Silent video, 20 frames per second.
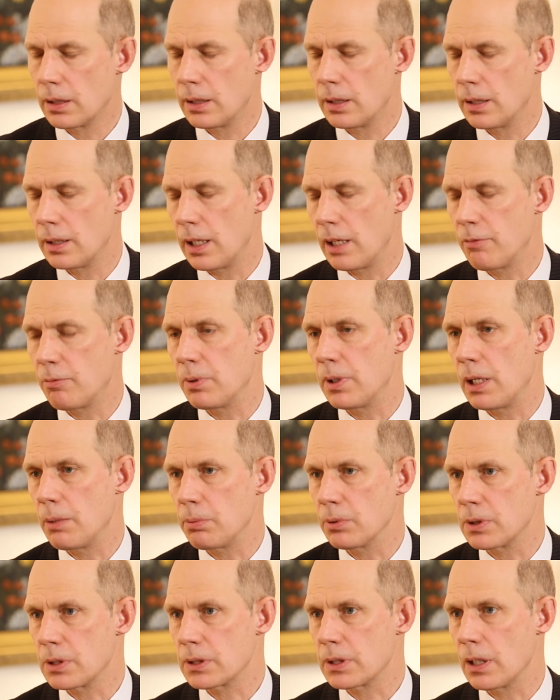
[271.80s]
they've been
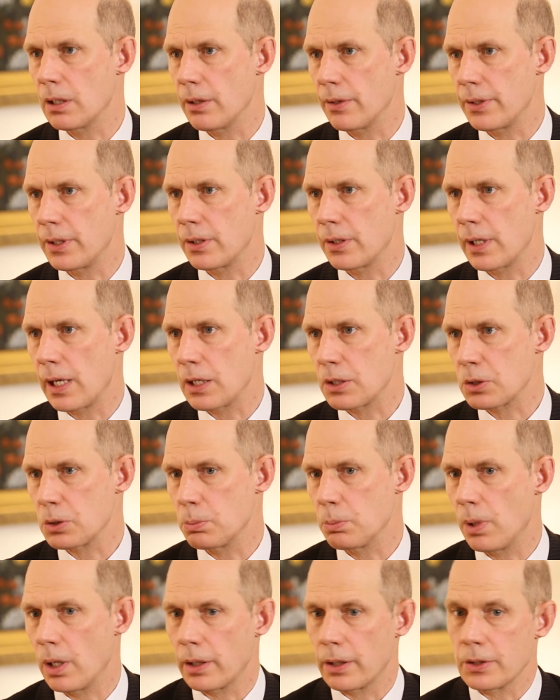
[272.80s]
able to sell in the
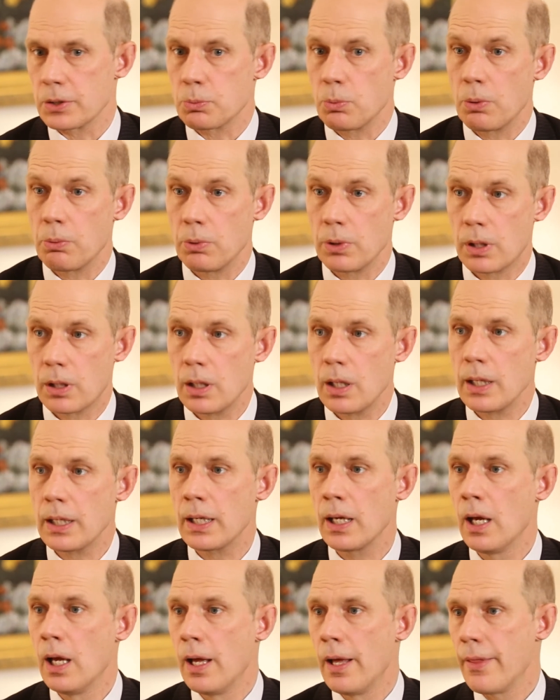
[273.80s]
international markets. One would
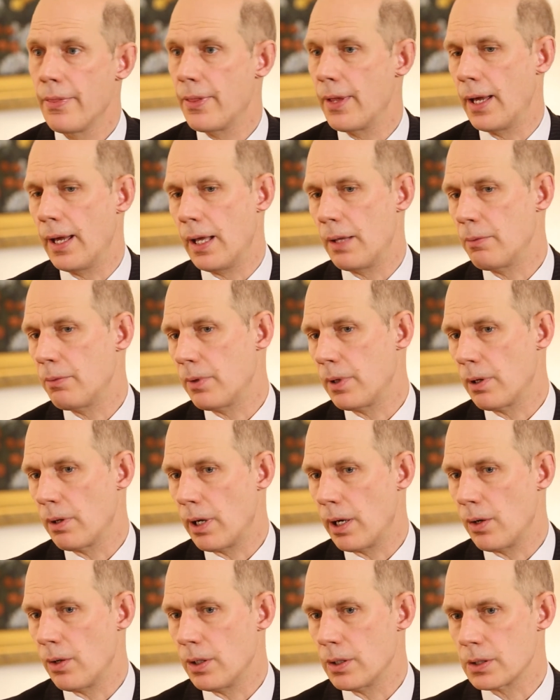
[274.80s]
think that their
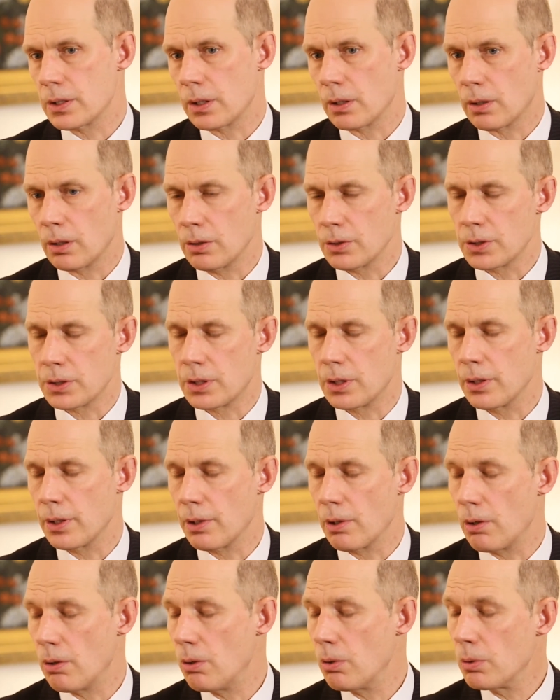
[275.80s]
areas closest to
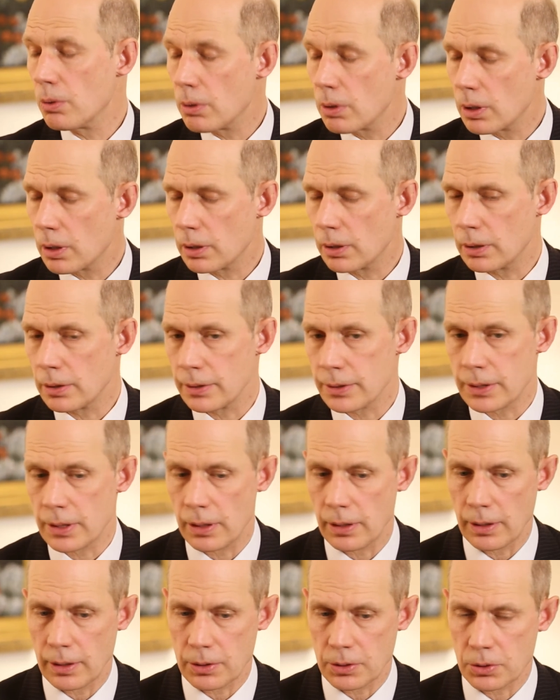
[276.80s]
their own
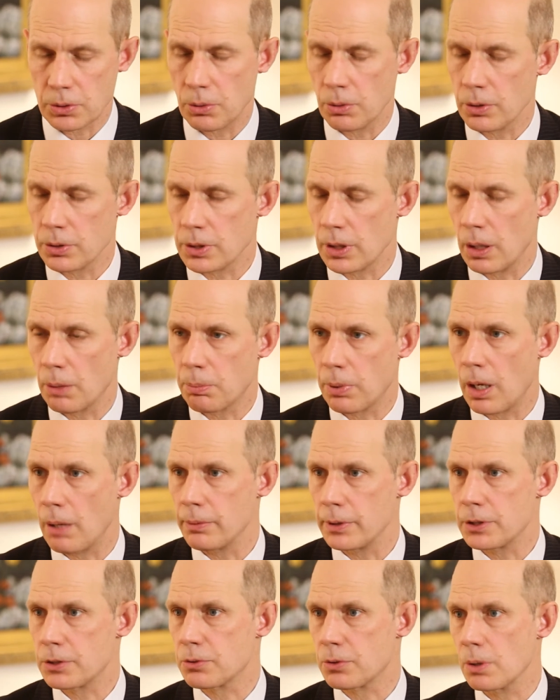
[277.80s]
shores are
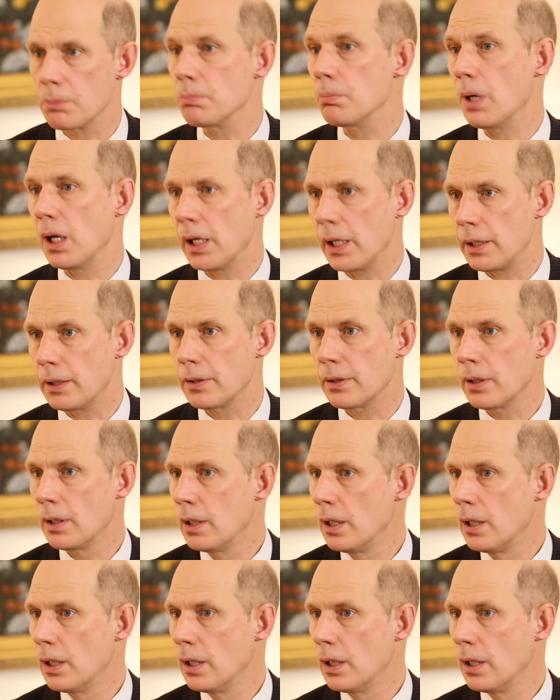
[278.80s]
probably strip mined